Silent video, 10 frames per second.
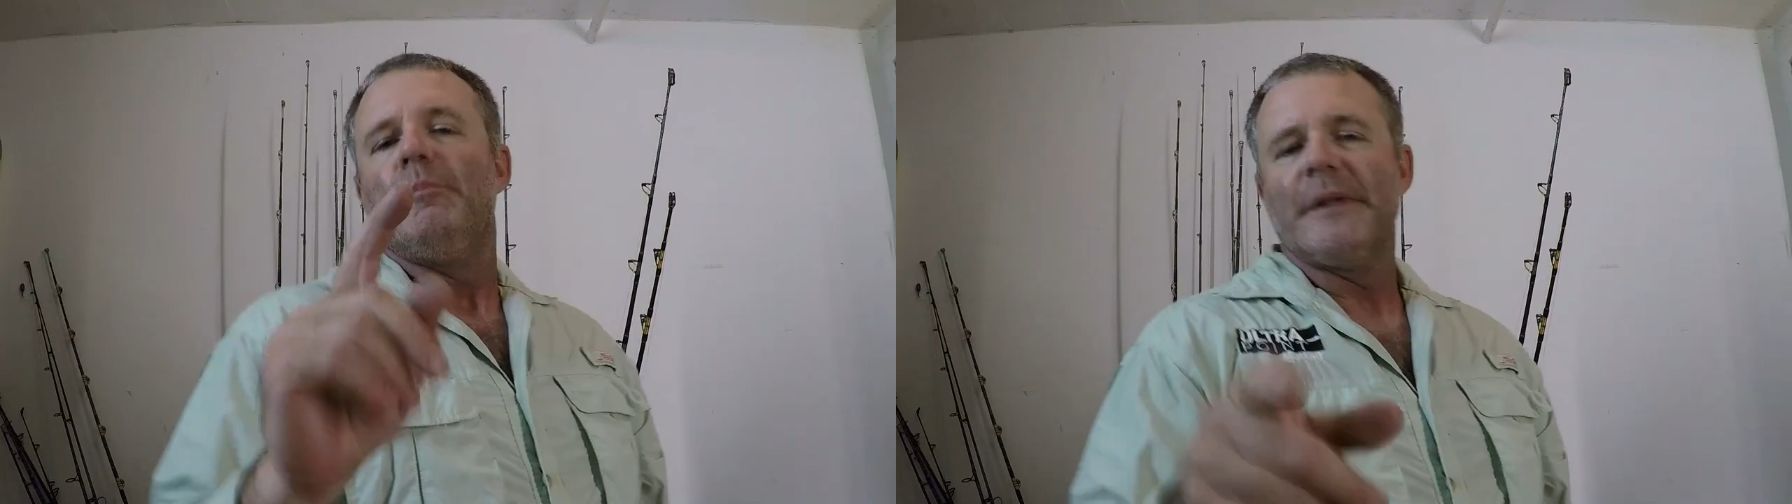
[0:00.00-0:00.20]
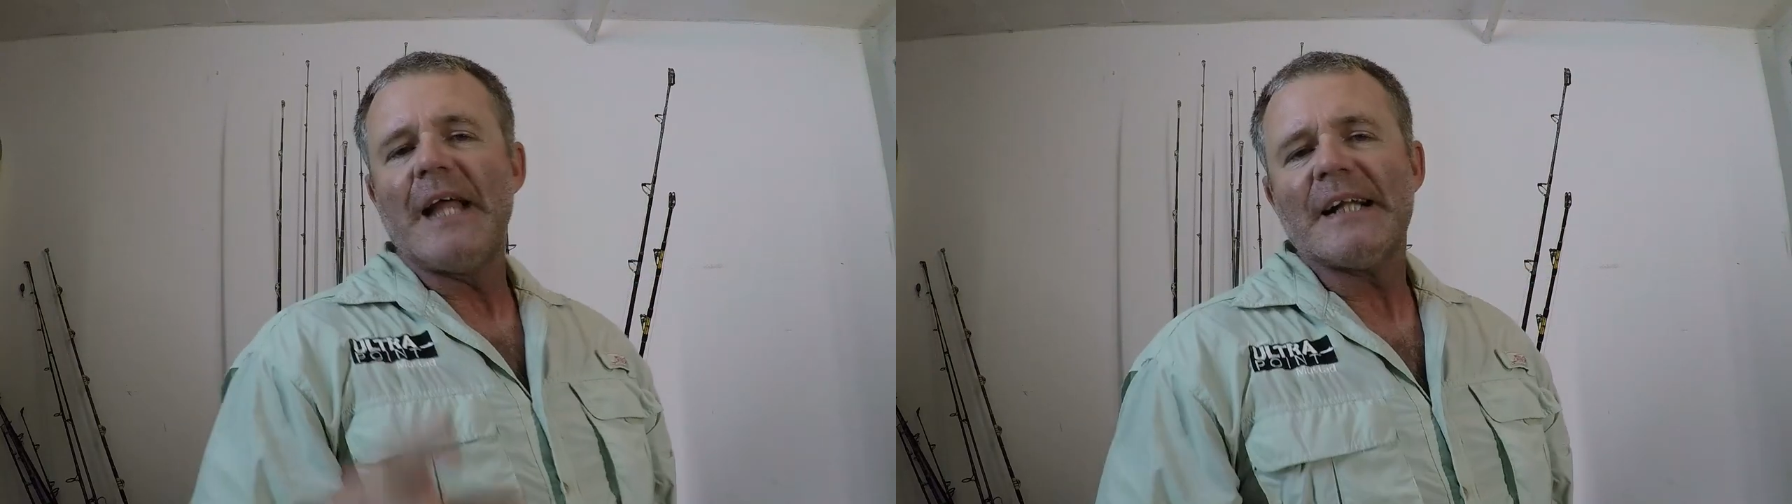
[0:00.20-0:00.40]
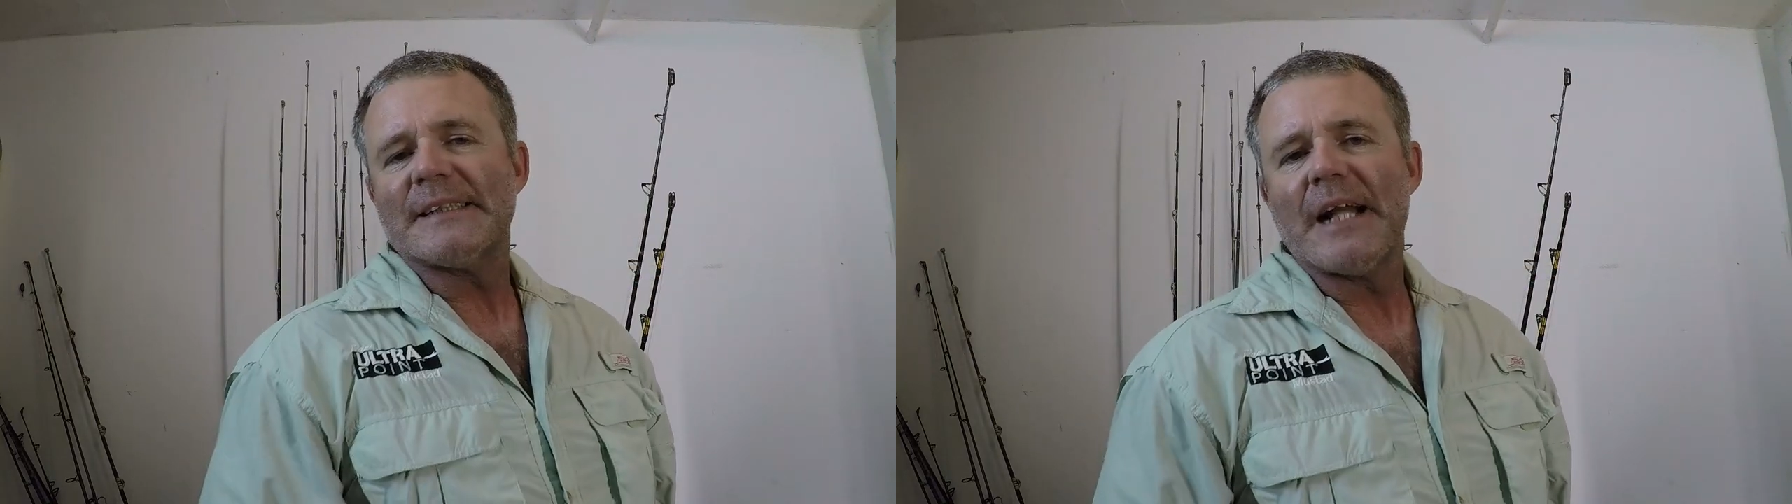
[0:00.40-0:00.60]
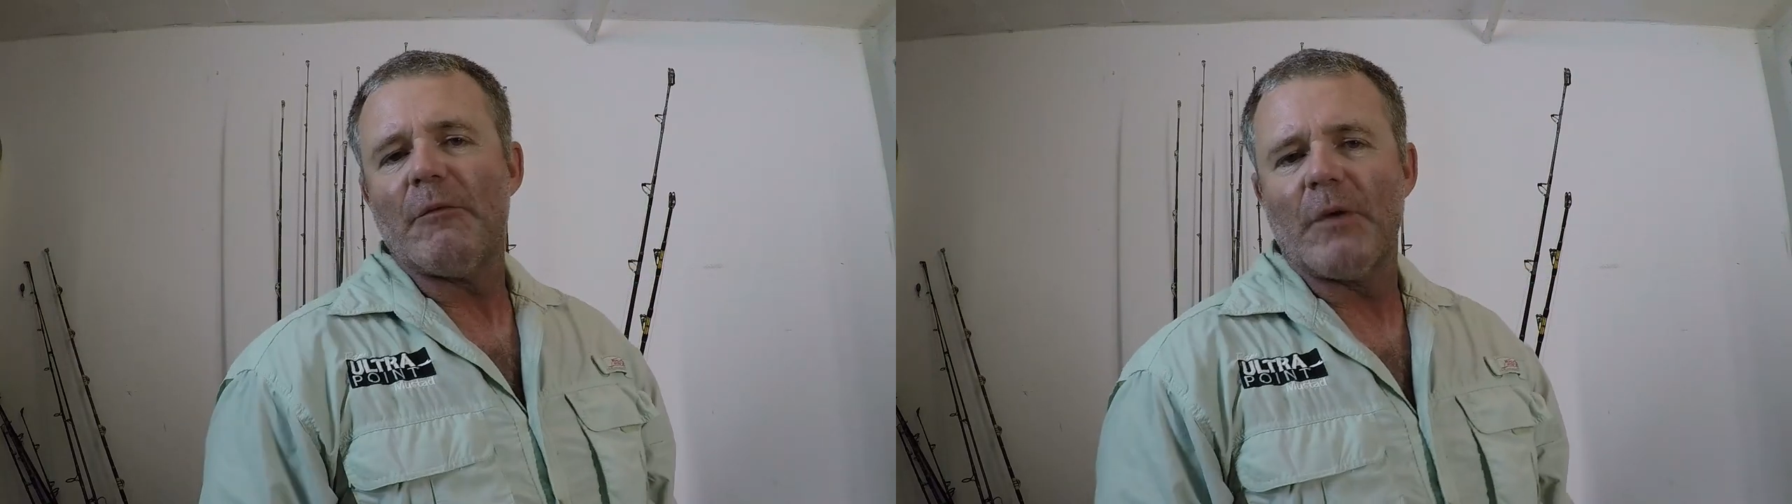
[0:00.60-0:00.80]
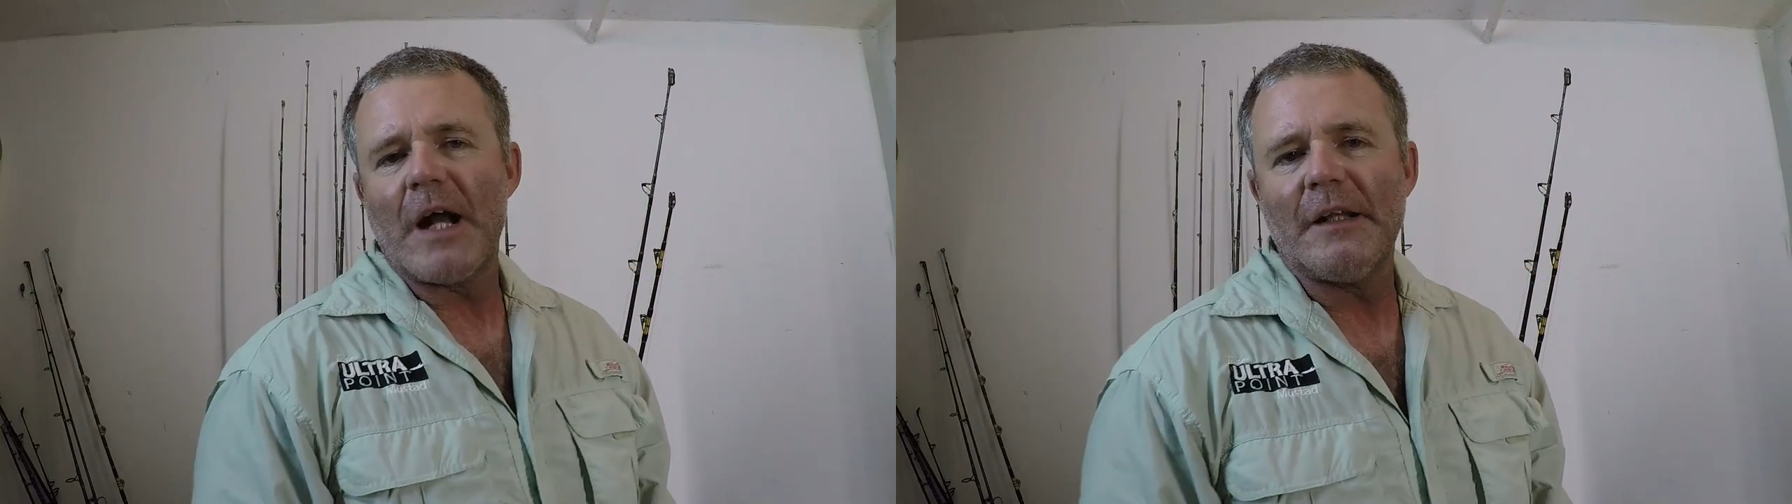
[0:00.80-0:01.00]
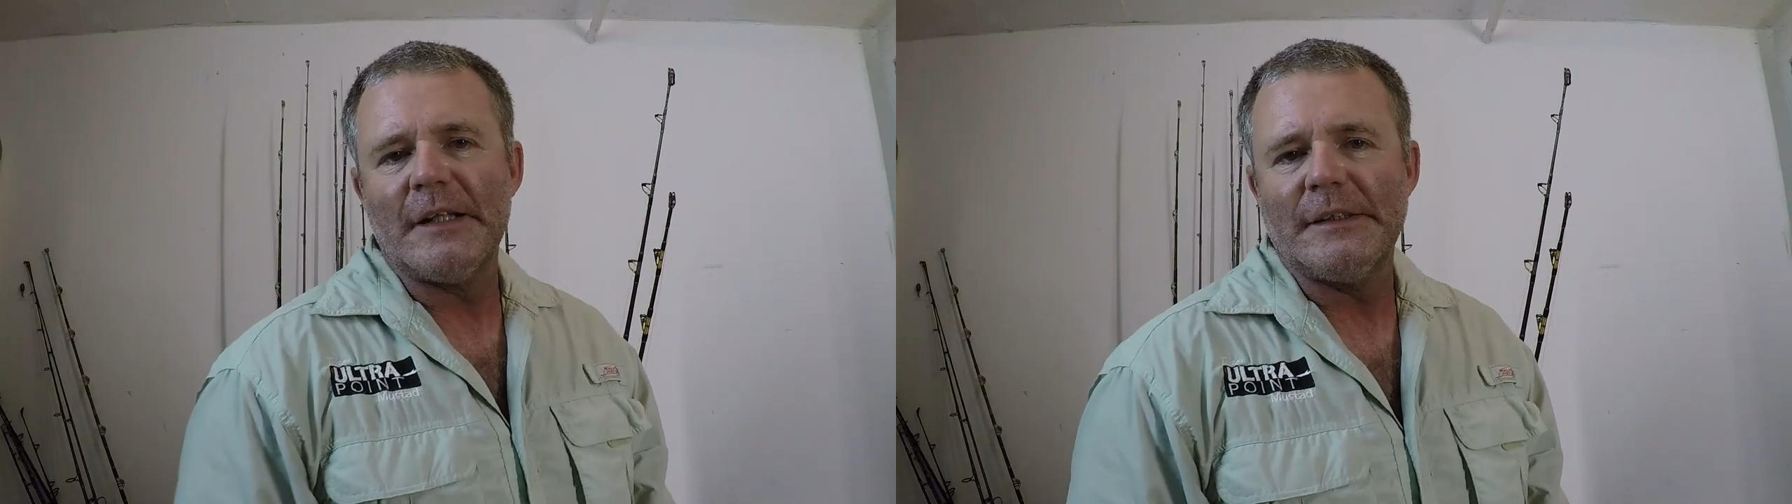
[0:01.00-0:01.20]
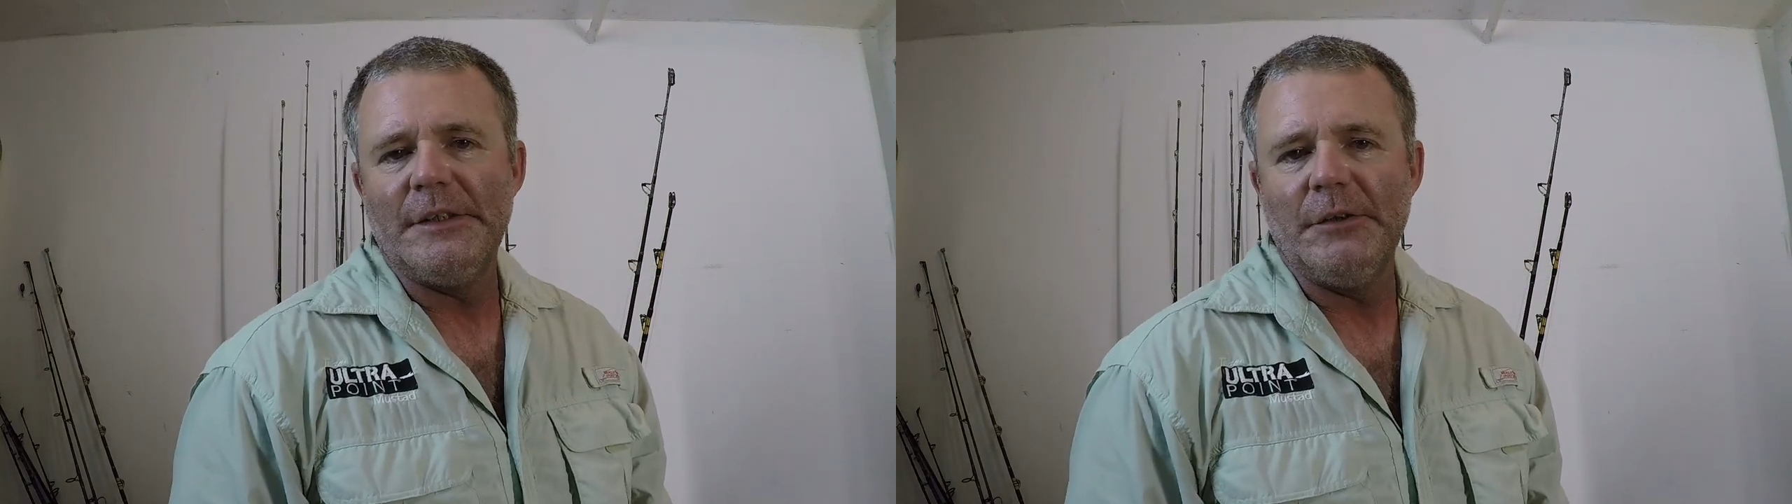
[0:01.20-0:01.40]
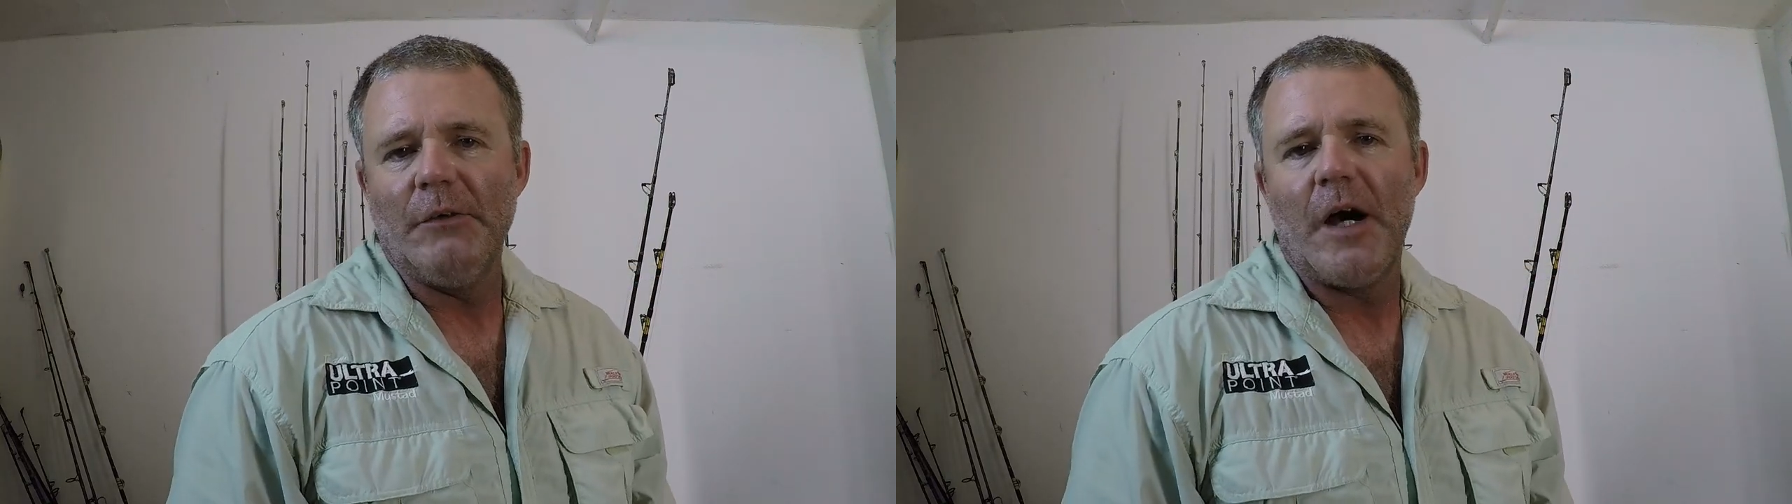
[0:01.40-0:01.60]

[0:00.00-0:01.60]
but that's not what I like to do.